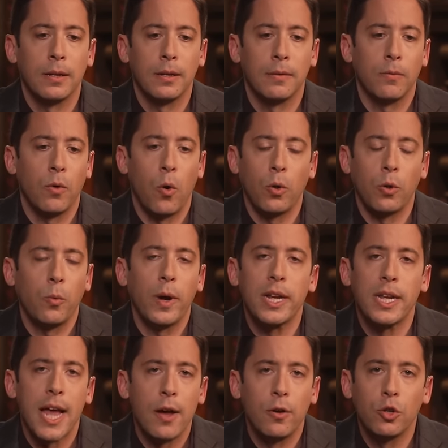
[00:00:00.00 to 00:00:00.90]
uh, all the
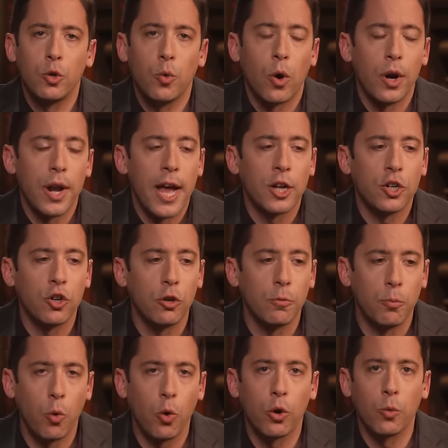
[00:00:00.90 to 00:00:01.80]
way down to our national
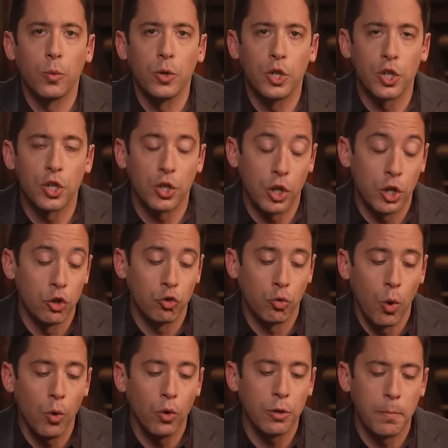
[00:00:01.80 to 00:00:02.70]
border, which is
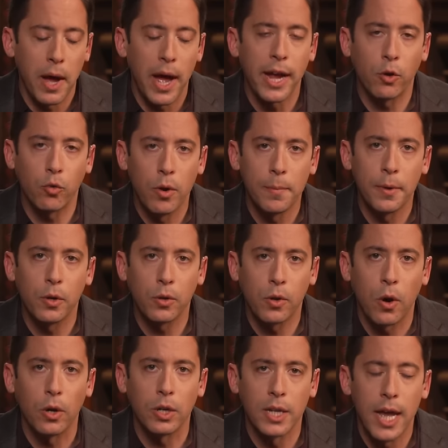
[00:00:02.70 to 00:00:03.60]
controlled by criminal
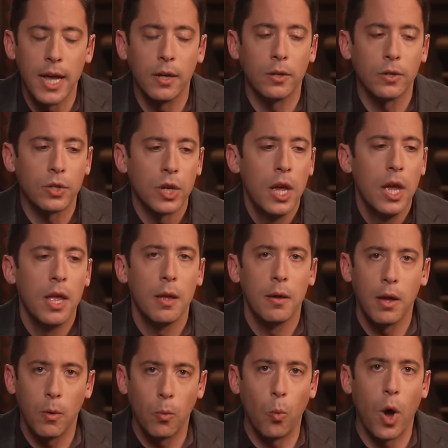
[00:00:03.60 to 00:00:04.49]
cartels
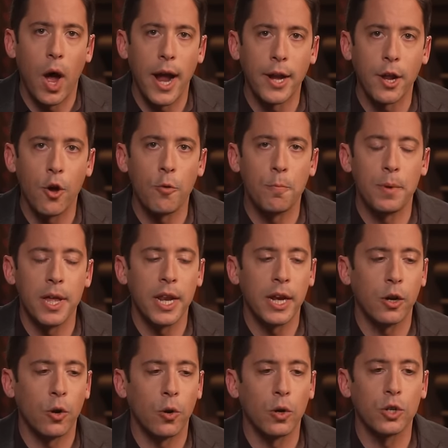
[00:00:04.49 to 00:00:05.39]
wide open,
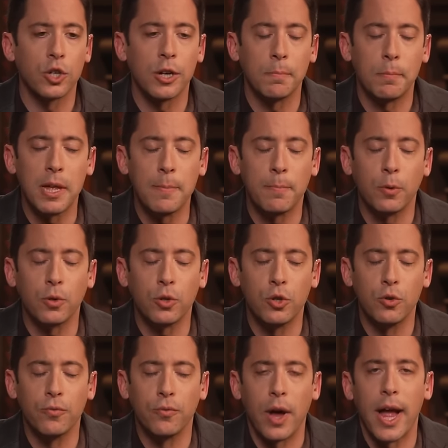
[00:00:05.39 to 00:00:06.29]
encouraging people
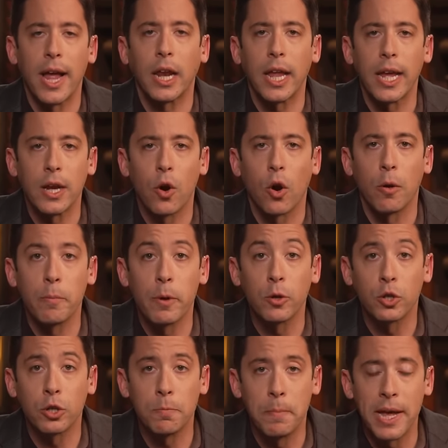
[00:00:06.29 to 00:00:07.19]
to violate our
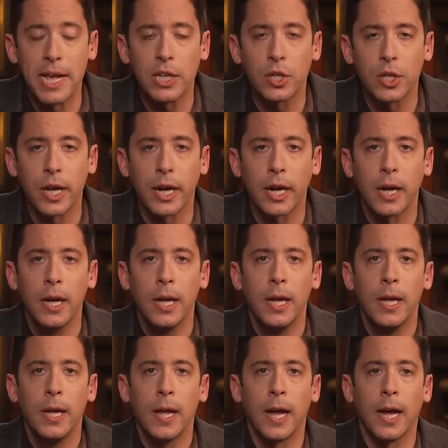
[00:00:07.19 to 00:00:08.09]
most basic
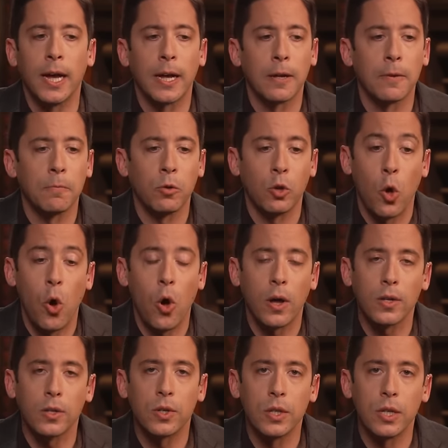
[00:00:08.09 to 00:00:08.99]
uh,
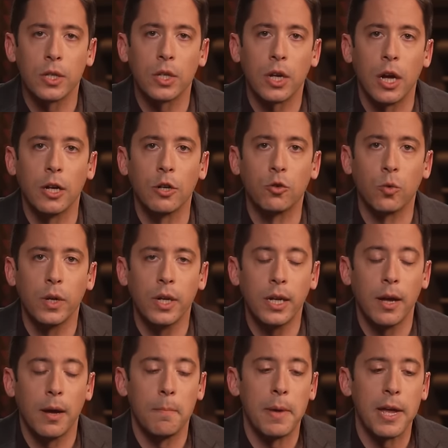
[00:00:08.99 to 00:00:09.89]
laws in this
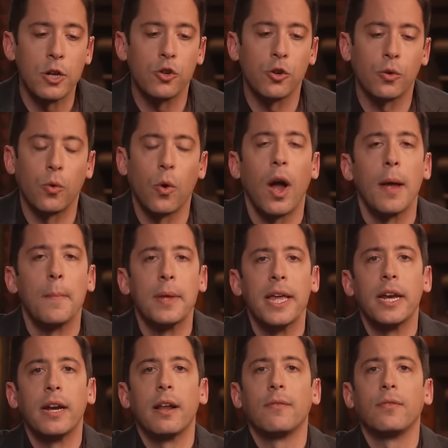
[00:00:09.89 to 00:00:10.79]
country, a major crime
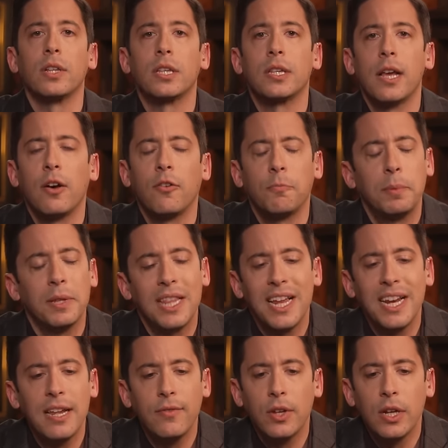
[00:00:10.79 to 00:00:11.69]
in and of itself, but
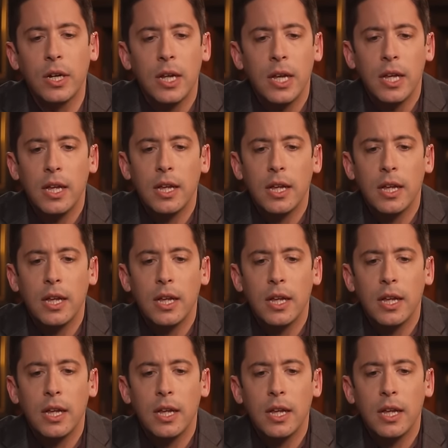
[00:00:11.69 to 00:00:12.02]
then even